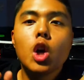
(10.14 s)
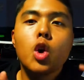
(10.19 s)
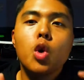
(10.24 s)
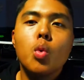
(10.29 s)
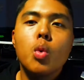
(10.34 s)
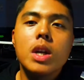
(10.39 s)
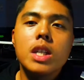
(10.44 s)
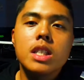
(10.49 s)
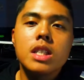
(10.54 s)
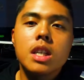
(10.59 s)
Yo,
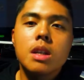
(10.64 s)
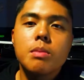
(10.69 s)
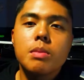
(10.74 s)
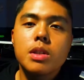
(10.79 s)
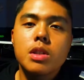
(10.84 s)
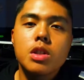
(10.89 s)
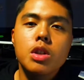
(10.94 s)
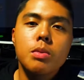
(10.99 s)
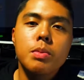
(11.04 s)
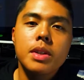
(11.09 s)
what is up?
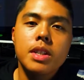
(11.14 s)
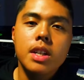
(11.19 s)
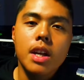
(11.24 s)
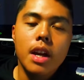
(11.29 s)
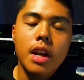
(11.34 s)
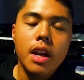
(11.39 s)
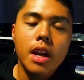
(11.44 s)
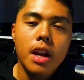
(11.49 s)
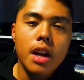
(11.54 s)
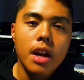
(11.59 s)

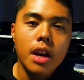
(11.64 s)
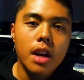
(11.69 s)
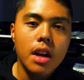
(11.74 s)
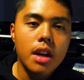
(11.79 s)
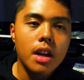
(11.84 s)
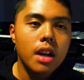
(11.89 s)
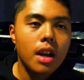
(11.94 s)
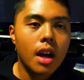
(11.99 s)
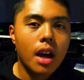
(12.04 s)
SuperChai here.